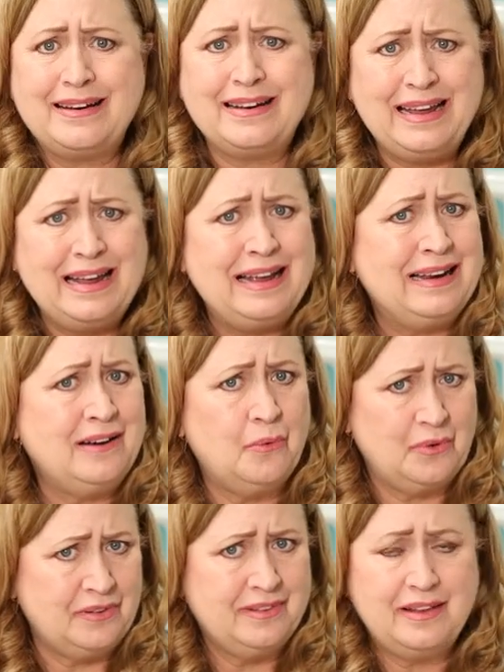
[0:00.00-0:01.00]
Again,
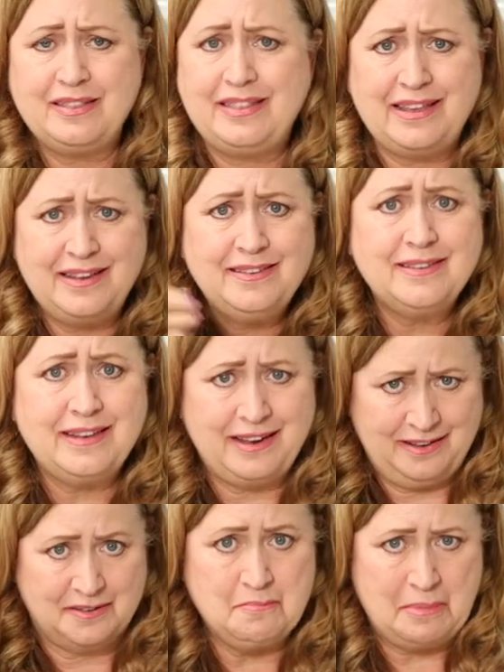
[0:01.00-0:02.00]
this
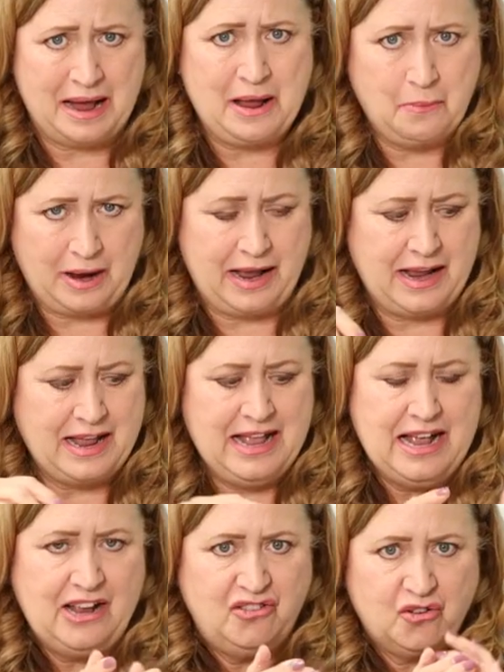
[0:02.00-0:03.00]
is my way.
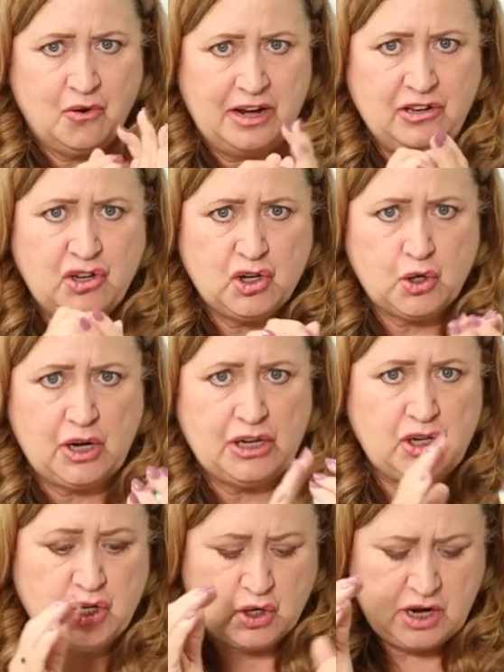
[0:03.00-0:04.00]
Scrunch,
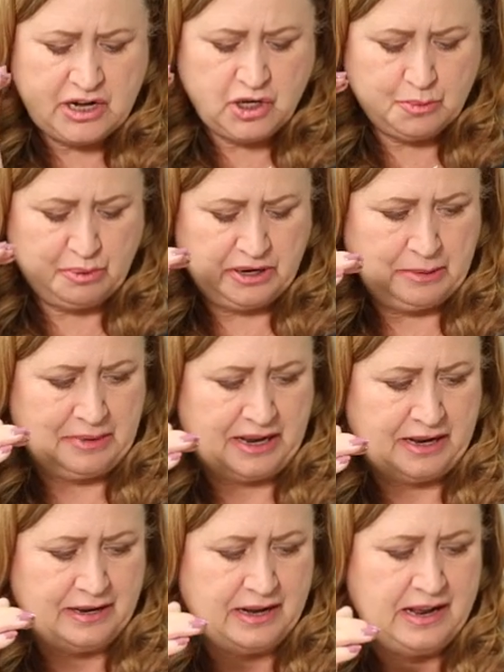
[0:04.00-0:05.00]
scrunch, scrunch, put them
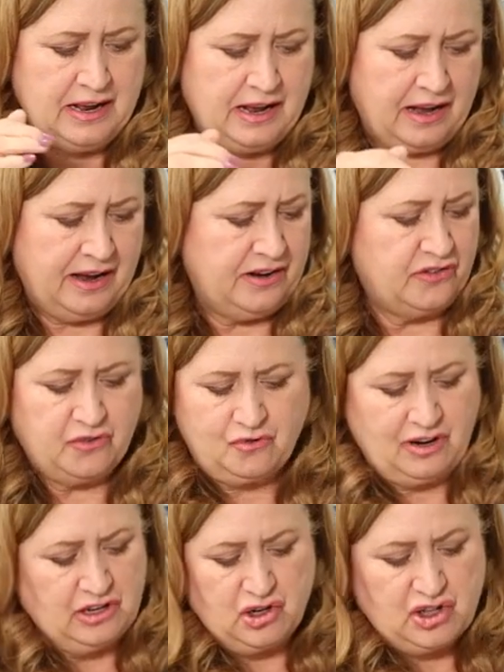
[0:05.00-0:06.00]
in. I
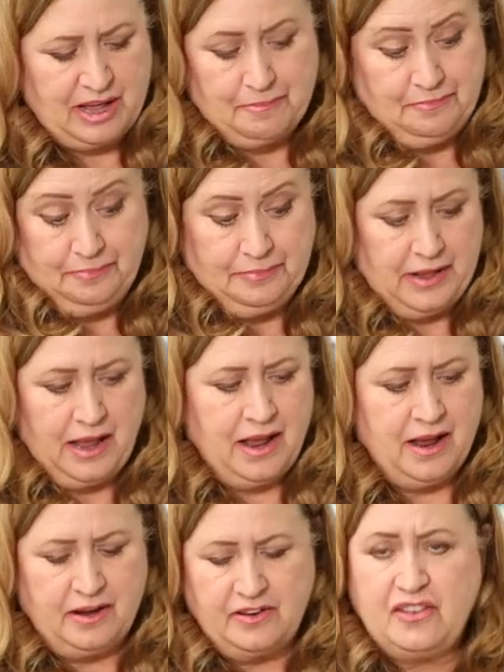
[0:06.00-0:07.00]
scrunch them.
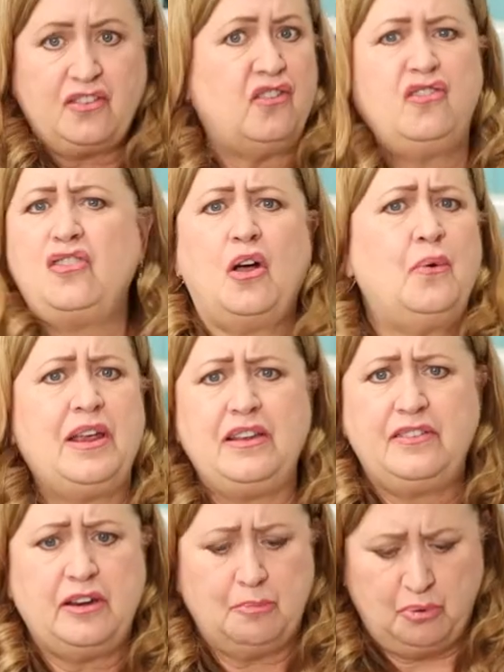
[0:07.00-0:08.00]
And this is so
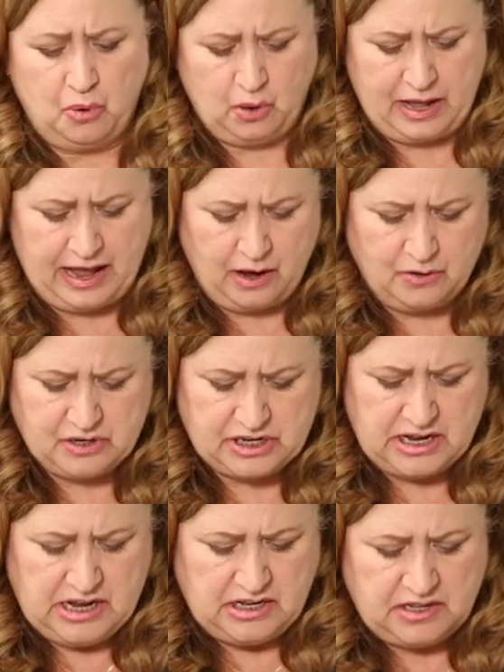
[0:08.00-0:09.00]
easy to pull out.
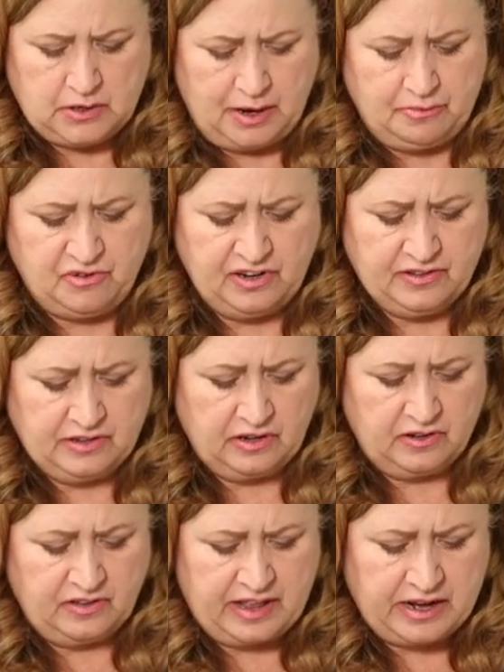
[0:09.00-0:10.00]
So I'm
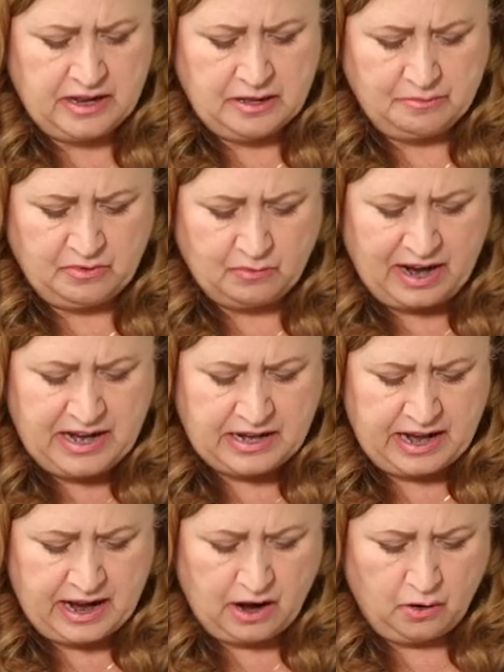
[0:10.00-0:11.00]
just setting them right
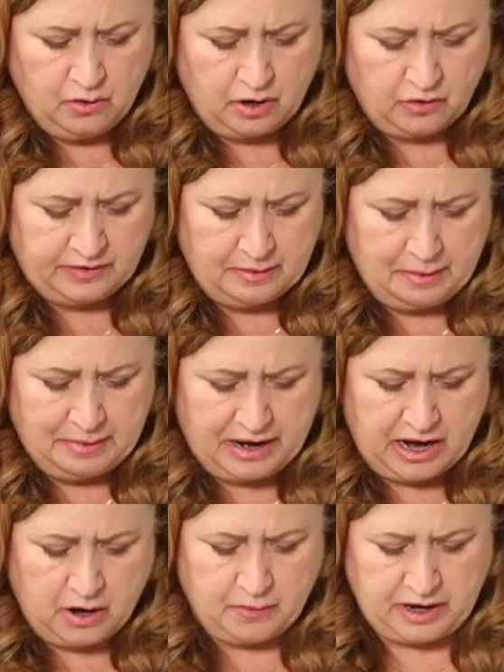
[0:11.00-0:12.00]
now. Oh, some of my
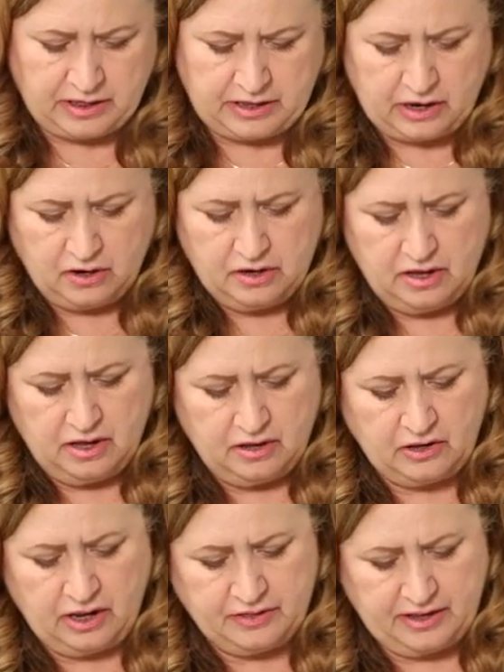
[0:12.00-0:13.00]
hair went in there.
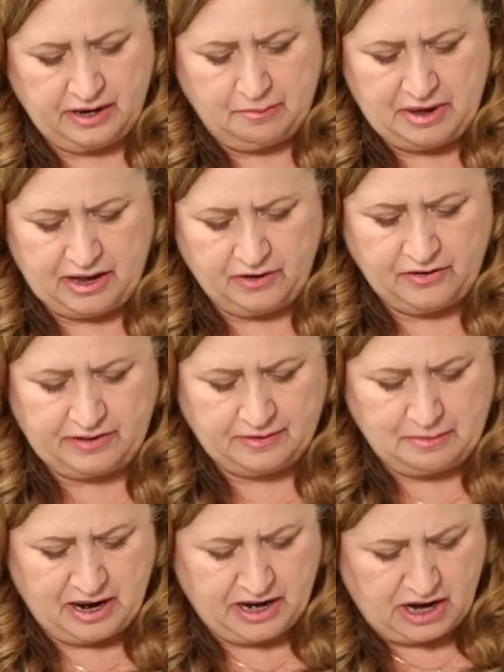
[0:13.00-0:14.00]
Not that it matters.
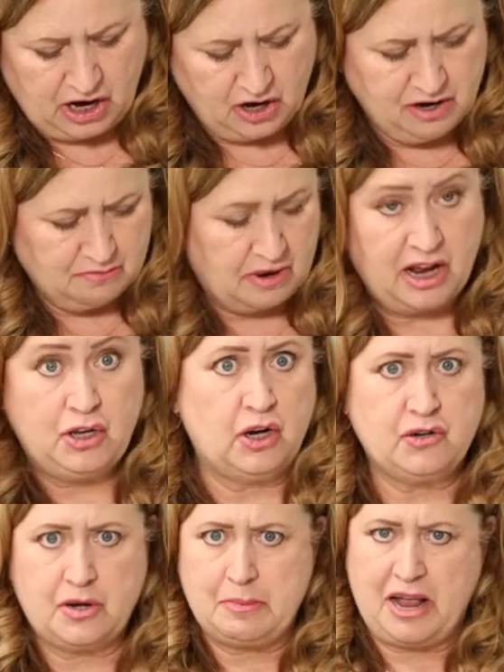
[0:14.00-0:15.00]
It's my hair, my
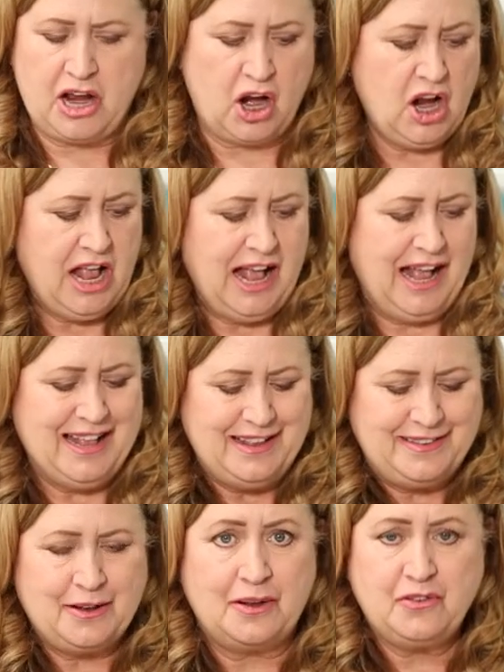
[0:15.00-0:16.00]
laundry, my hair.
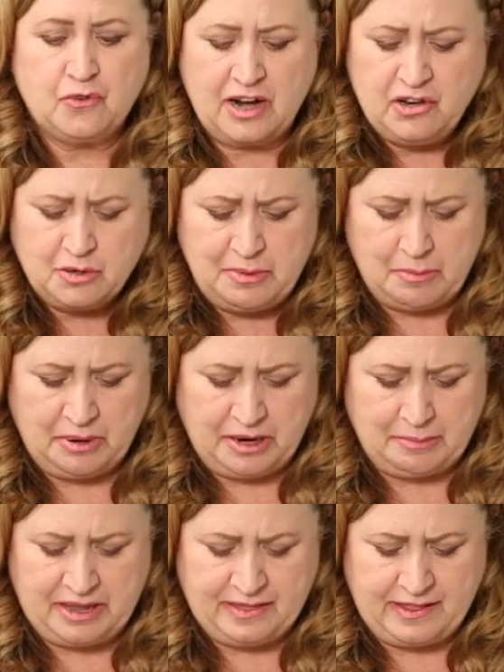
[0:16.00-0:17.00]
So I scrunch them and put
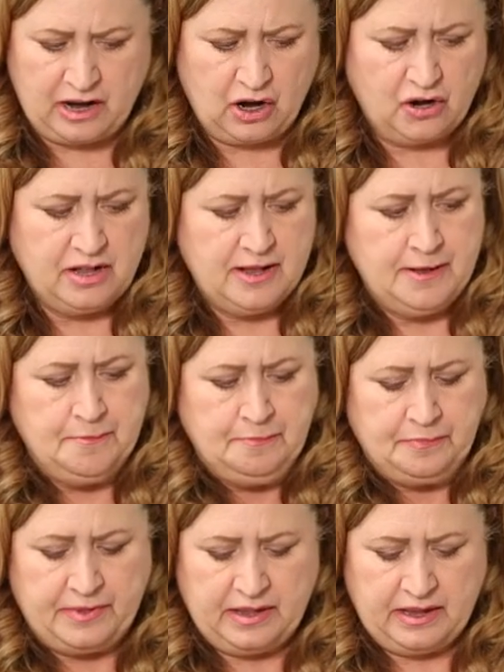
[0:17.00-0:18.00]
them in there.
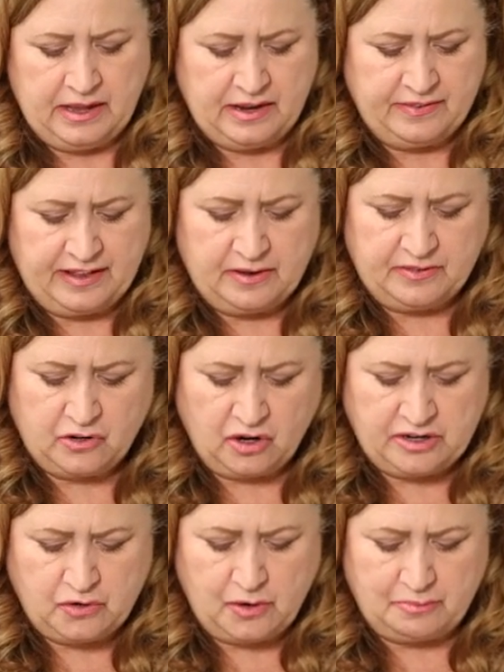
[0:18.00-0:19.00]
As they
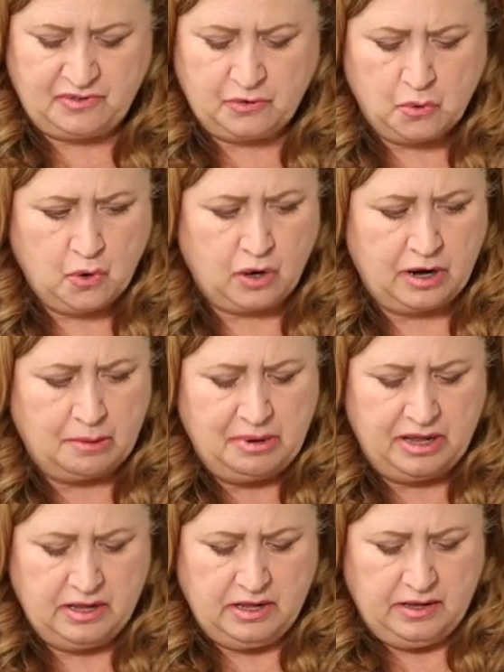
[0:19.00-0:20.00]
start to
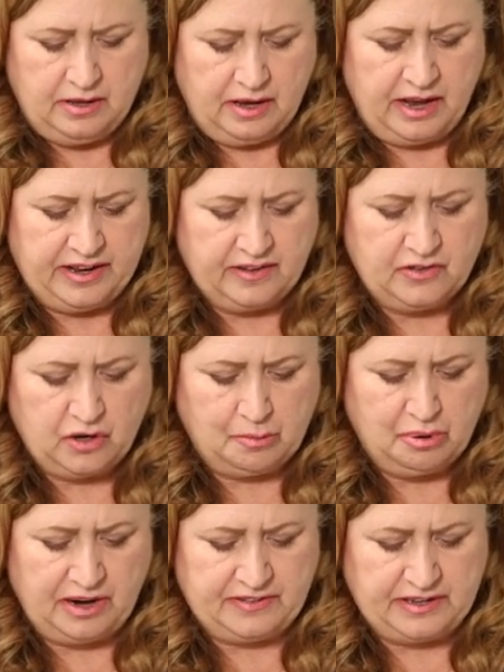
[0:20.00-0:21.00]
absorb, I can start
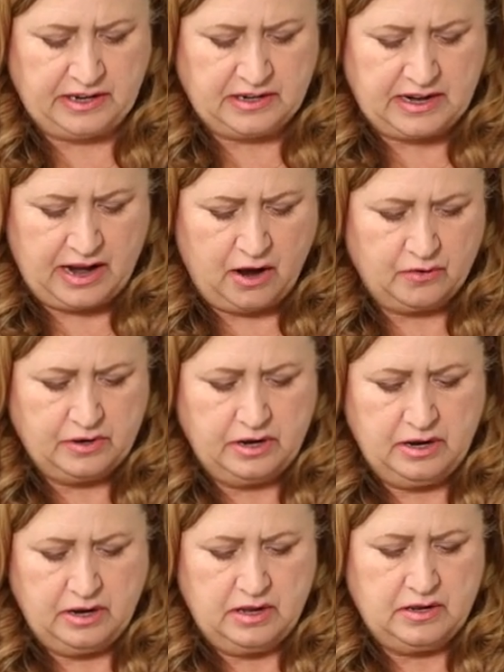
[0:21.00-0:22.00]
pressing it down.
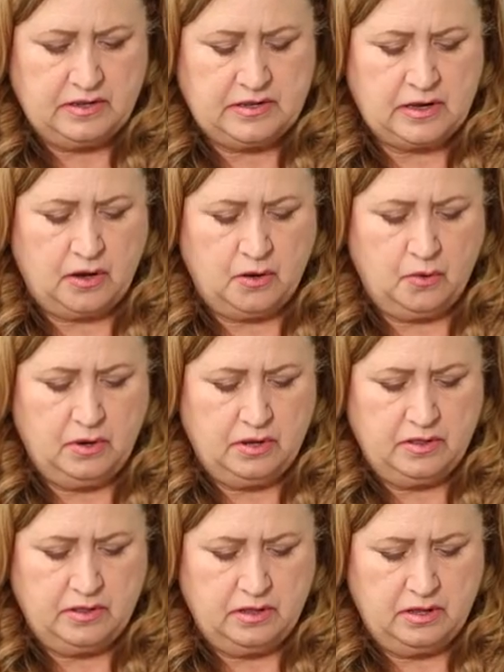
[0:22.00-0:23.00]
So
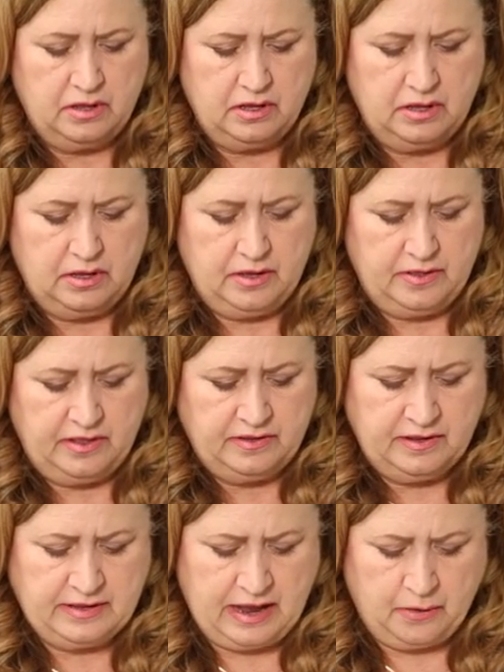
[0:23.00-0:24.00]

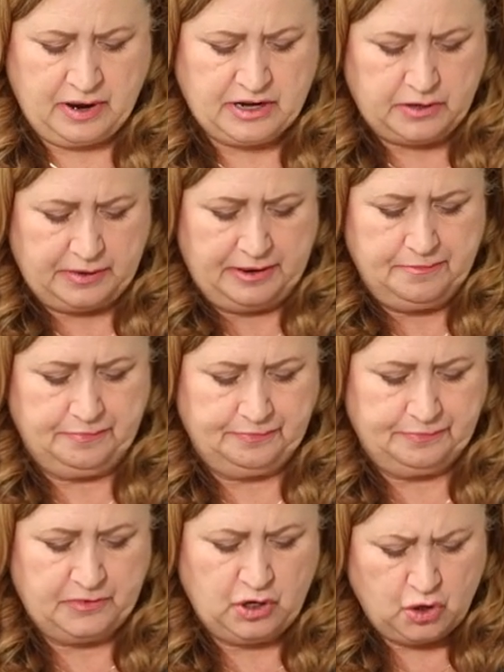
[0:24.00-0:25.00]
this is how I do it.
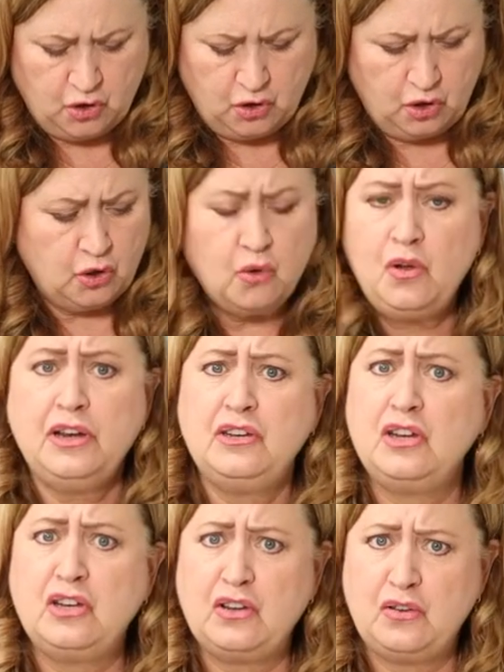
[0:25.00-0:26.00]
You get
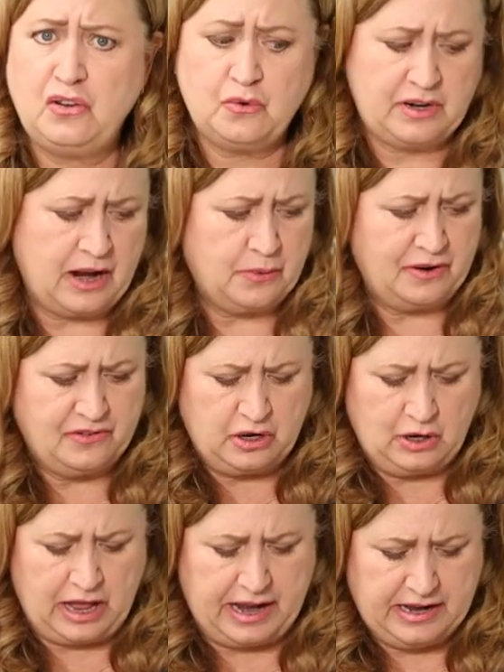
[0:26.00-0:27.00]
to just do it however
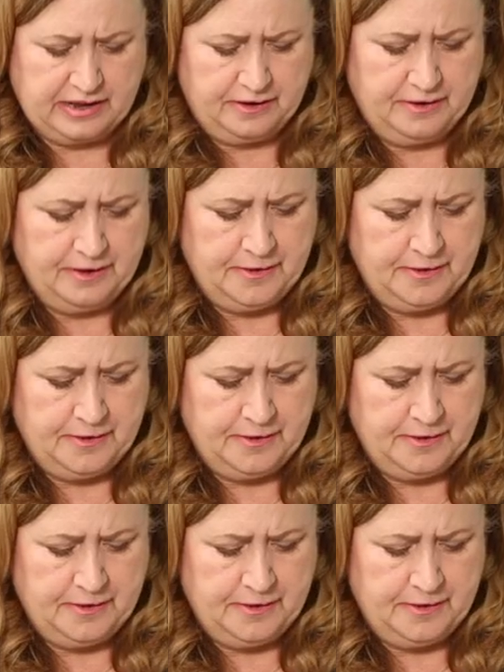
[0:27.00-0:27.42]
you like.